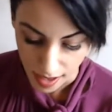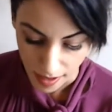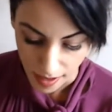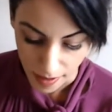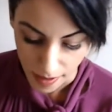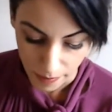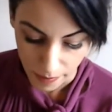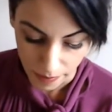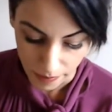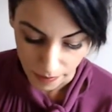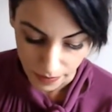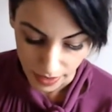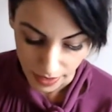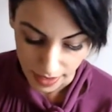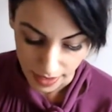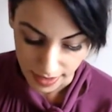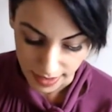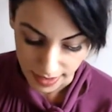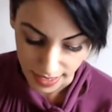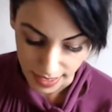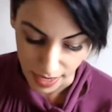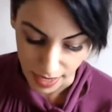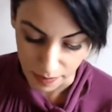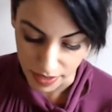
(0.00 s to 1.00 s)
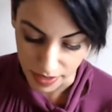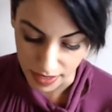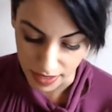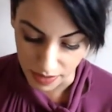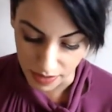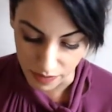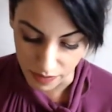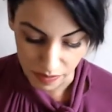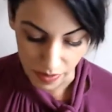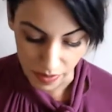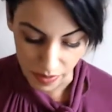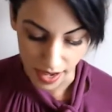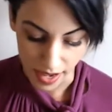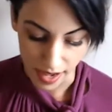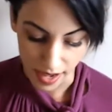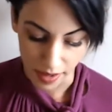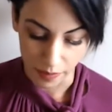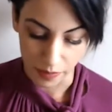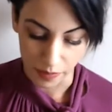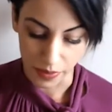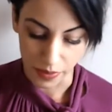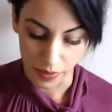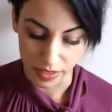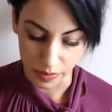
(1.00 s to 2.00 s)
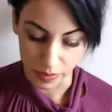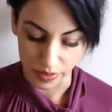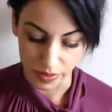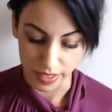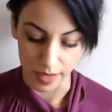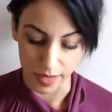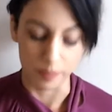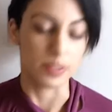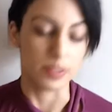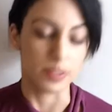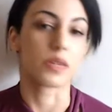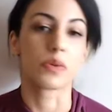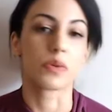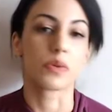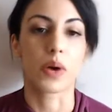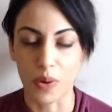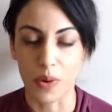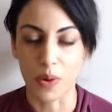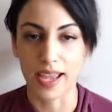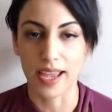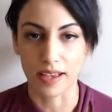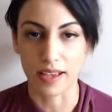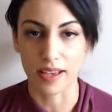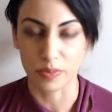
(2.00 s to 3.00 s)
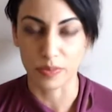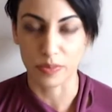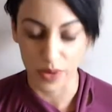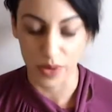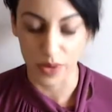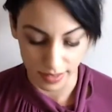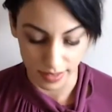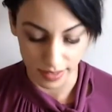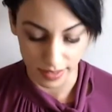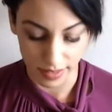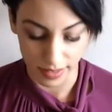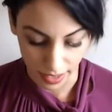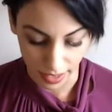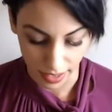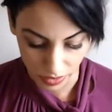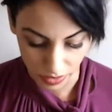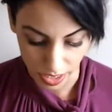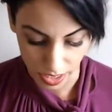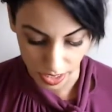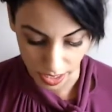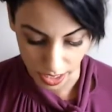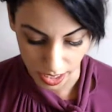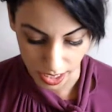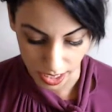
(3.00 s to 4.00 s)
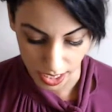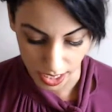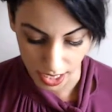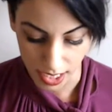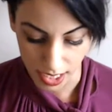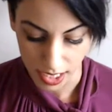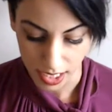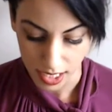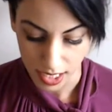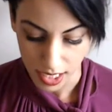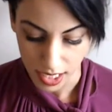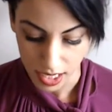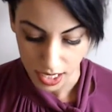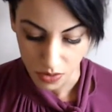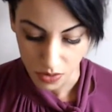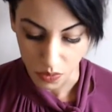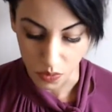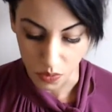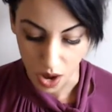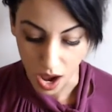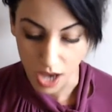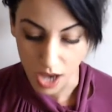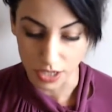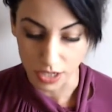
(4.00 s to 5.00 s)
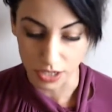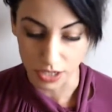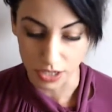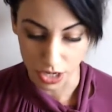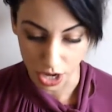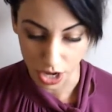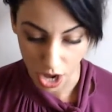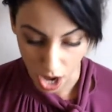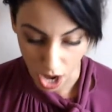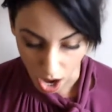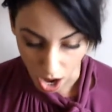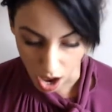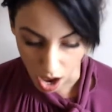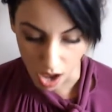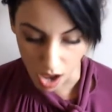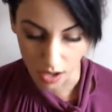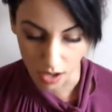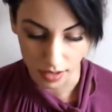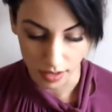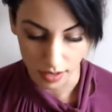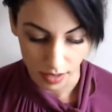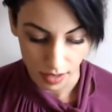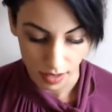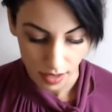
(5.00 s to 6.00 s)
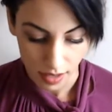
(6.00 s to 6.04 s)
In a statement given by Principal Deputy White House Press Secretary Raj Shah,